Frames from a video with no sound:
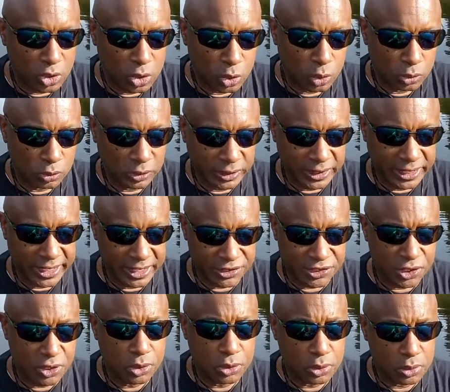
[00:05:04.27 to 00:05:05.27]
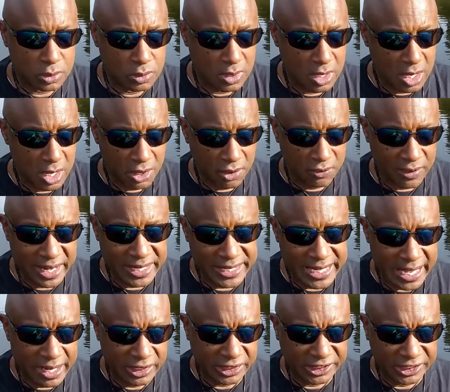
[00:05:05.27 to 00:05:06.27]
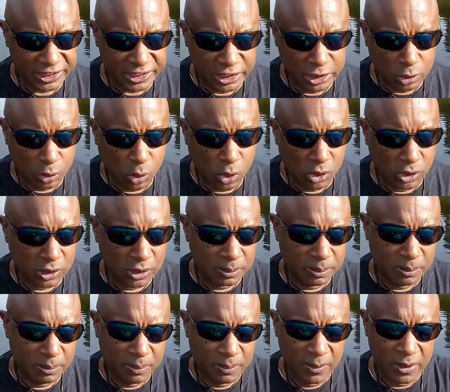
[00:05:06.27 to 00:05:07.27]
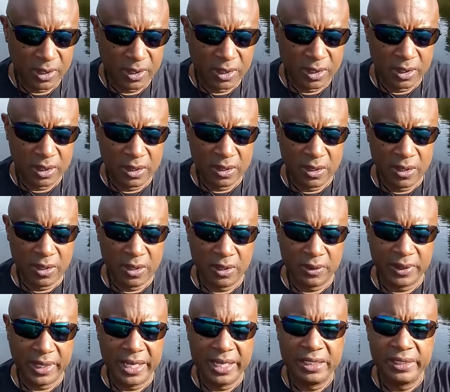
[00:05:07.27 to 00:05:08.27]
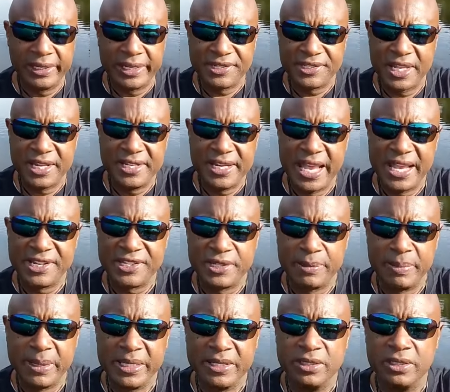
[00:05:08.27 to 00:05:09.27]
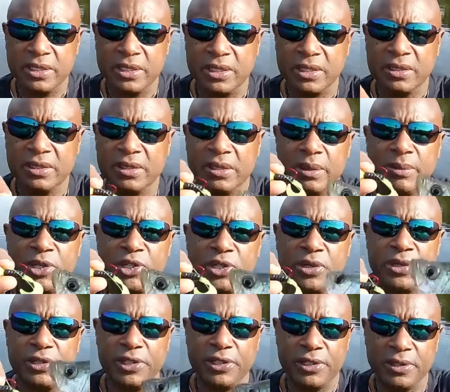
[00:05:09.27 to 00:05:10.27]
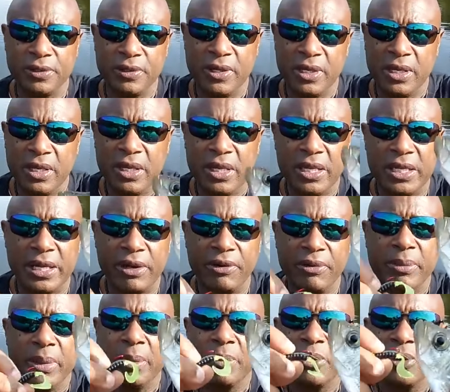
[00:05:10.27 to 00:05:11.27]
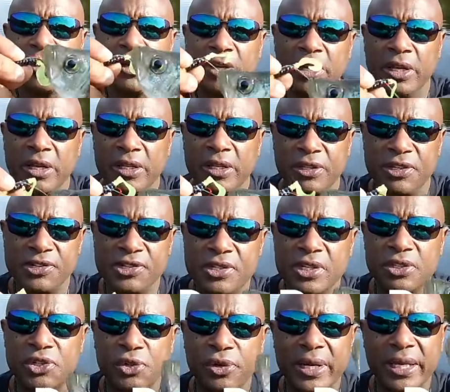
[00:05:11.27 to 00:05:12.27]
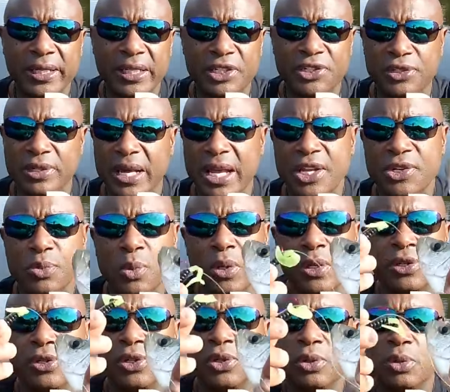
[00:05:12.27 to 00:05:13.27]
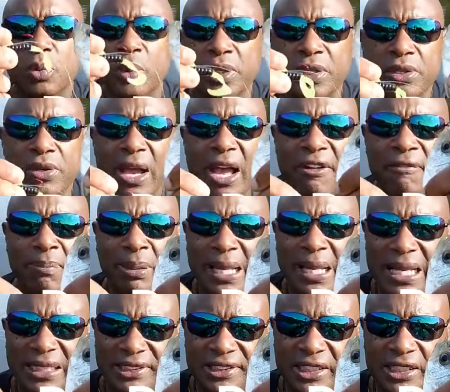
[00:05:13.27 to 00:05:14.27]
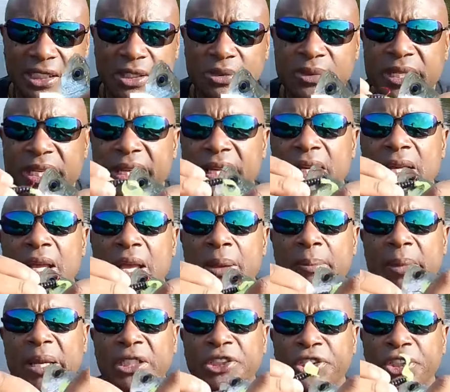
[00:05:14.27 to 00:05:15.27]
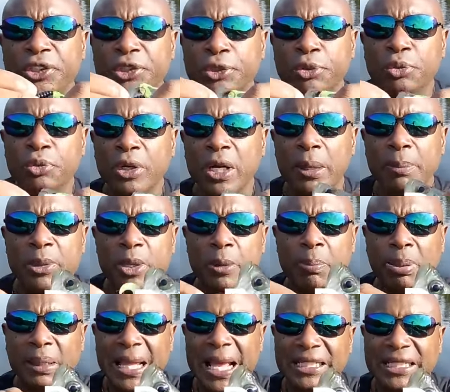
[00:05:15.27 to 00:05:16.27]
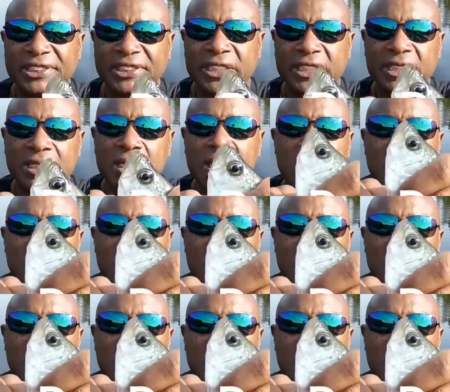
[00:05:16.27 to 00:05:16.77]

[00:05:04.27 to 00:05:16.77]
cool, gets cool. Right now, it's still warm. Okay, that's that nasty bend hook. Let me show it to you. Now remember, this is a trick that you guys want to do. When you have plastic on there, make sure you rub your plastic.